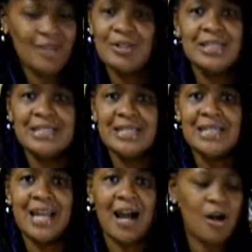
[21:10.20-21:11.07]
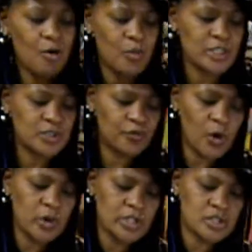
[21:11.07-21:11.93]
I really didn't. I always
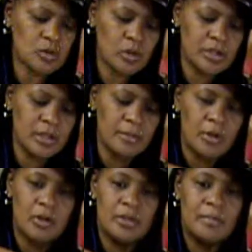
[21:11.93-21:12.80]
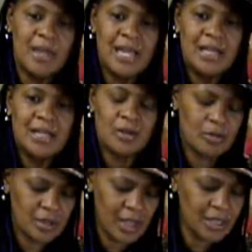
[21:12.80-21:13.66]
focused on the main,
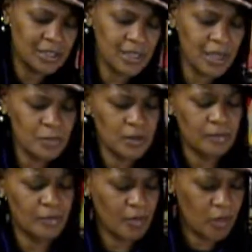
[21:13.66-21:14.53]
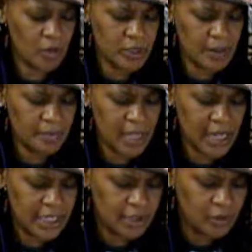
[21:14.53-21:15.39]
on the
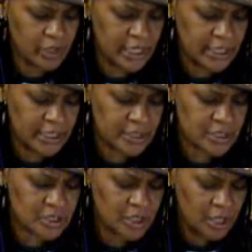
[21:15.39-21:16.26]
main ingredients